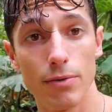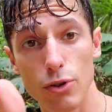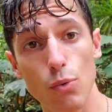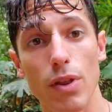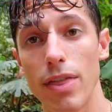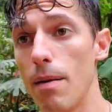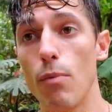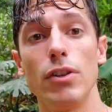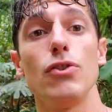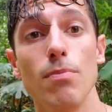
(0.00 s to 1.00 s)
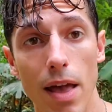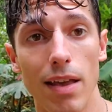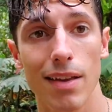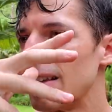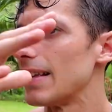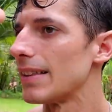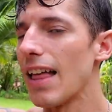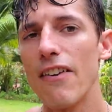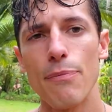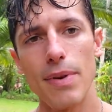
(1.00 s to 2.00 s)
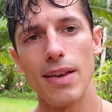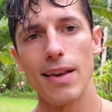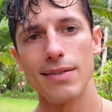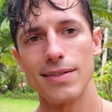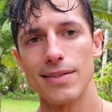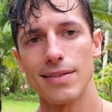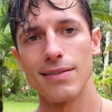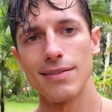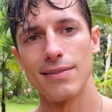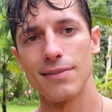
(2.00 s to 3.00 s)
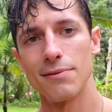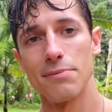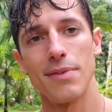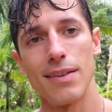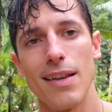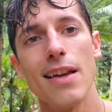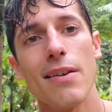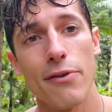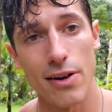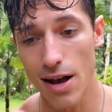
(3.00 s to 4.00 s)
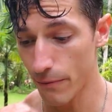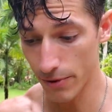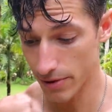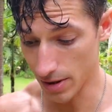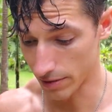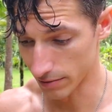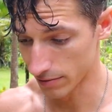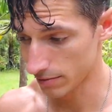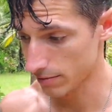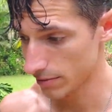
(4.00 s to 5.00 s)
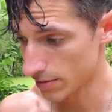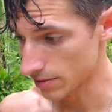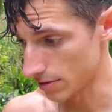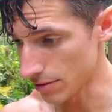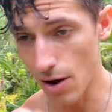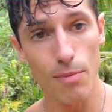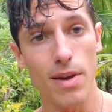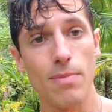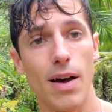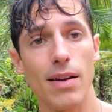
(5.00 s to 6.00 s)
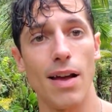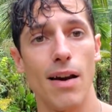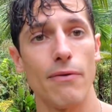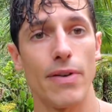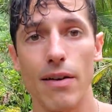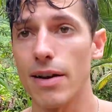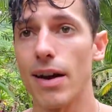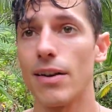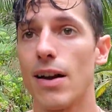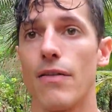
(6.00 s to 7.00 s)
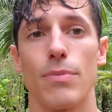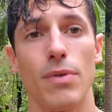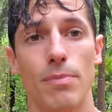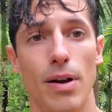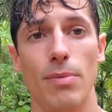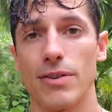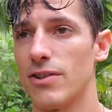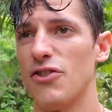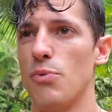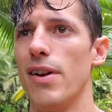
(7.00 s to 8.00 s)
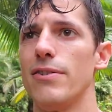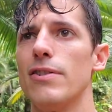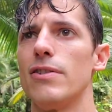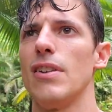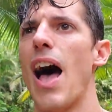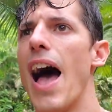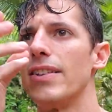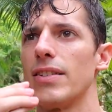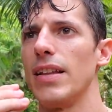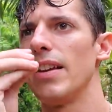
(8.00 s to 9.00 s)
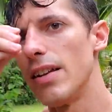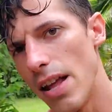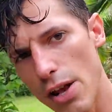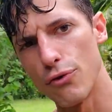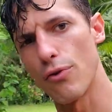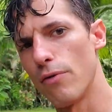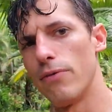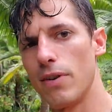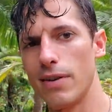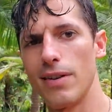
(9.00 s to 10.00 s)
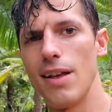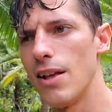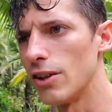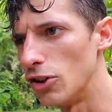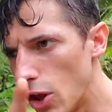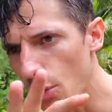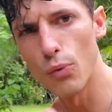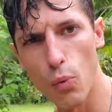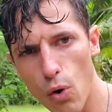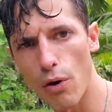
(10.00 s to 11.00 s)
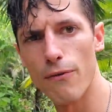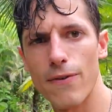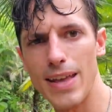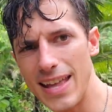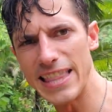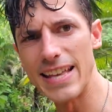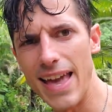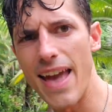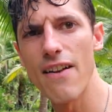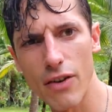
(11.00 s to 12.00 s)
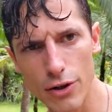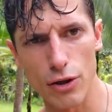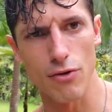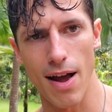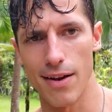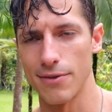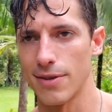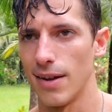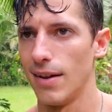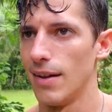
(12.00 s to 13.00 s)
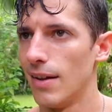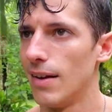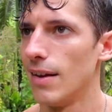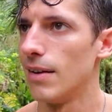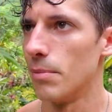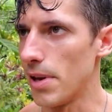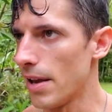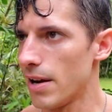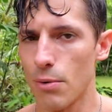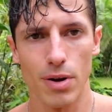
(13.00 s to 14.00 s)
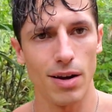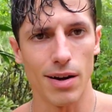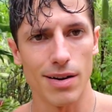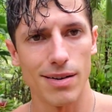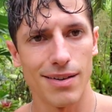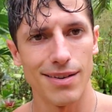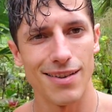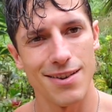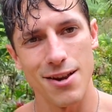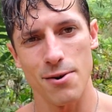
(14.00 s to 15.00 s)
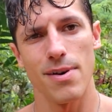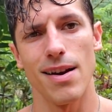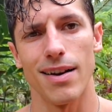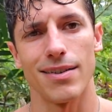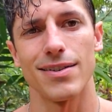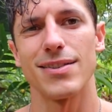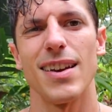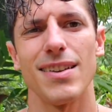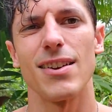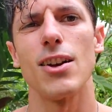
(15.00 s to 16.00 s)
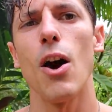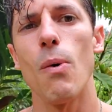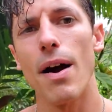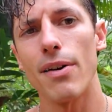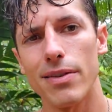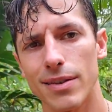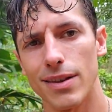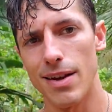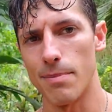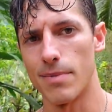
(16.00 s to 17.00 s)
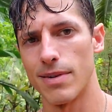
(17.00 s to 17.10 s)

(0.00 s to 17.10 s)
Do with them what you may. Life begins at the end of your comfort zone. You know me by now, very uncomfortable in public situations, isolated, introverted, lone wolf, in the cave, underground. Yet here we are. Here we are. Decided to go out on the limb.